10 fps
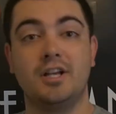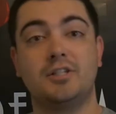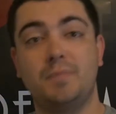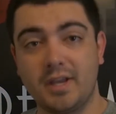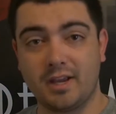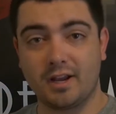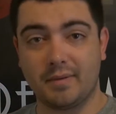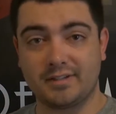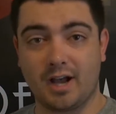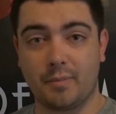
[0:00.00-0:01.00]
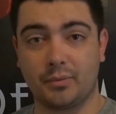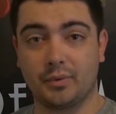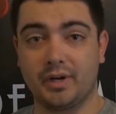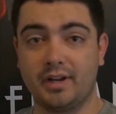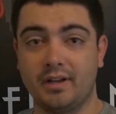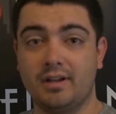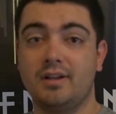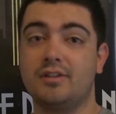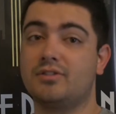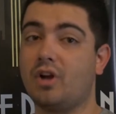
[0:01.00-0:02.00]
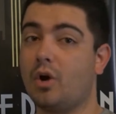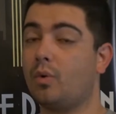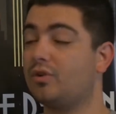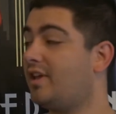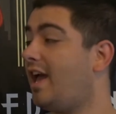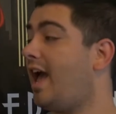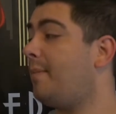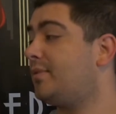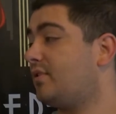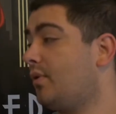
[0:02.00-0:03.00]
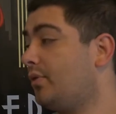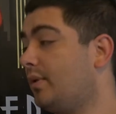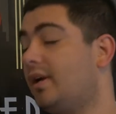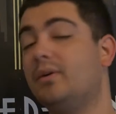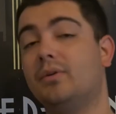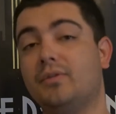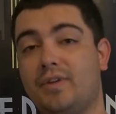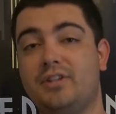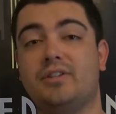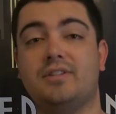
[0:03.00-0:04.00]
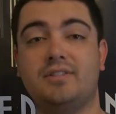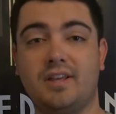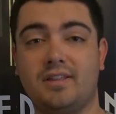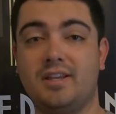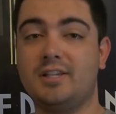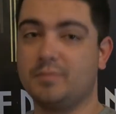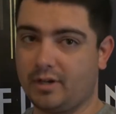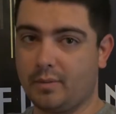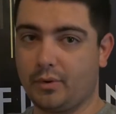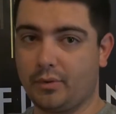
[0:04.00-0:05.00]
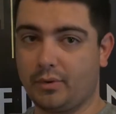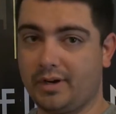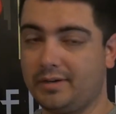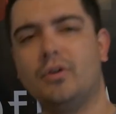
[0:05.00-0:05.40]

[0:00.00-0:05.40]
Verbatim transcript: Speaking of my top three, Star Wars Episode three, Revenge of the Sith, is my number three.